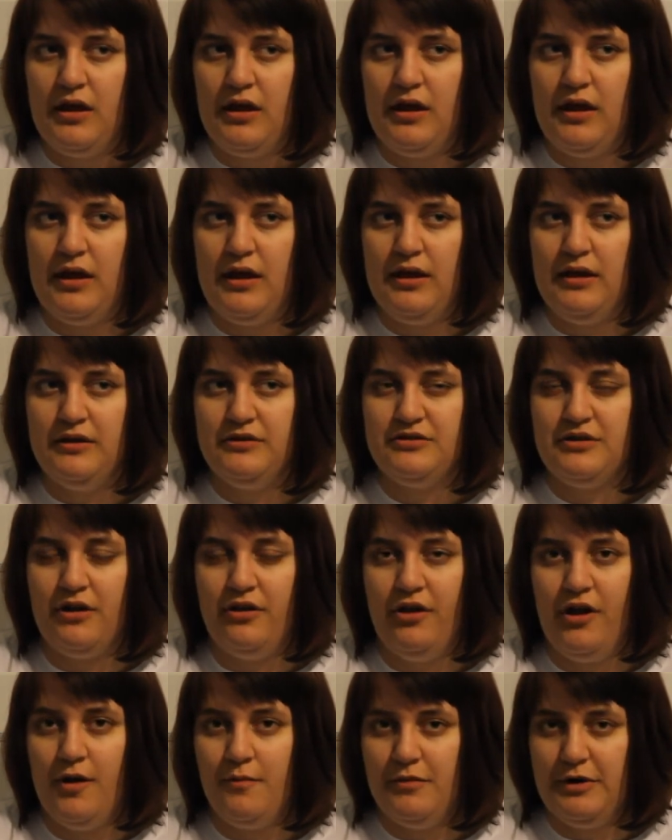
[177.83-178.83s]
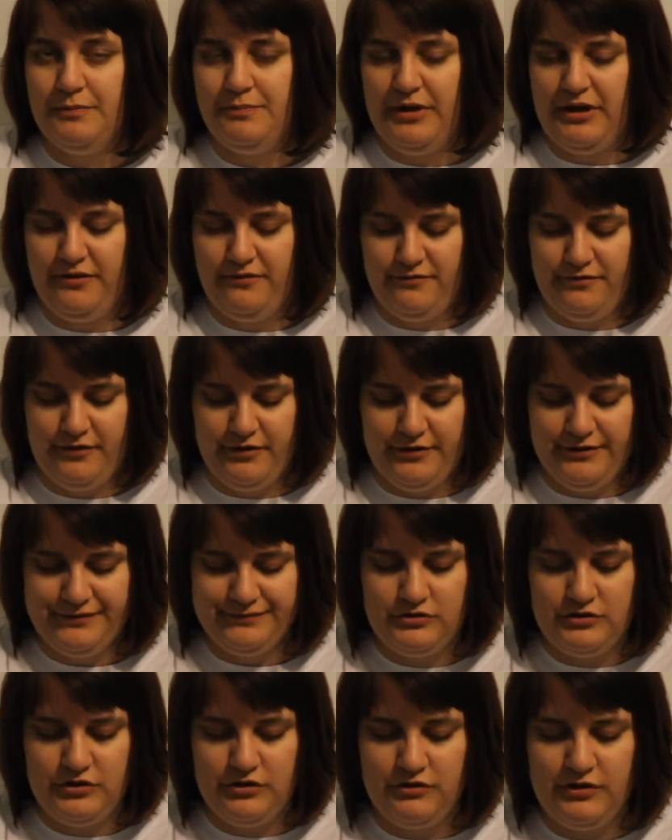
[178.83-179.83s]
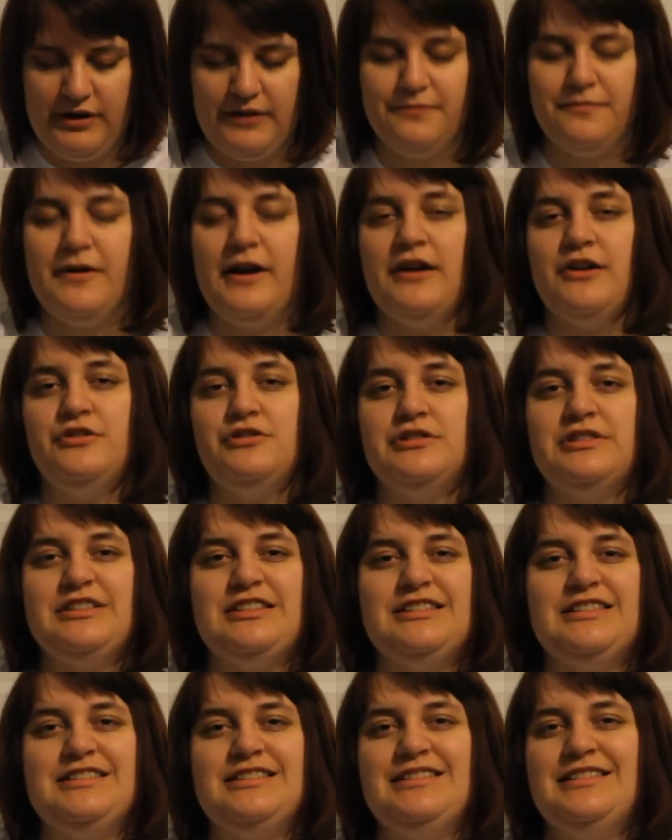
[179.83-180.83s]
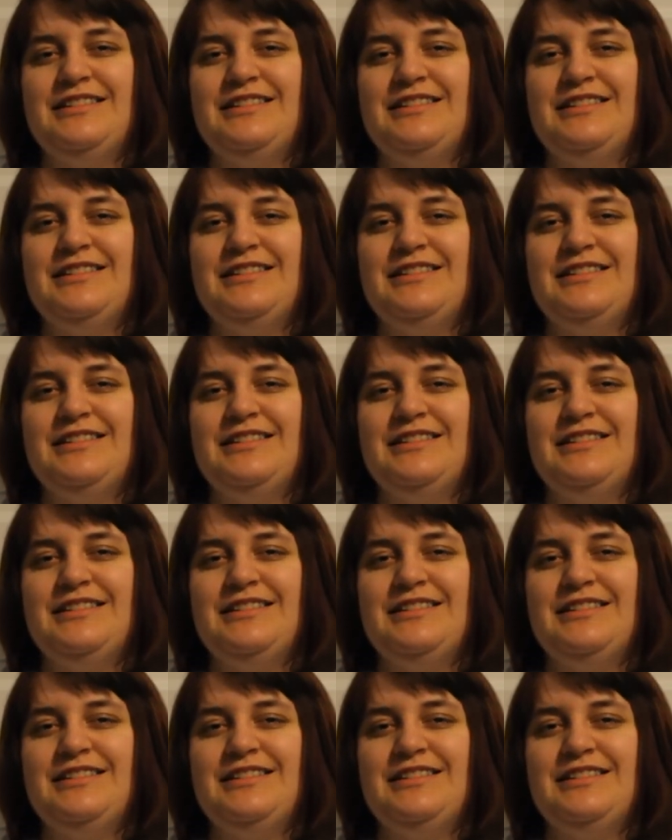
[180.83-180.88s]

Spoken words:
and a lot more painful. Do you have freckles?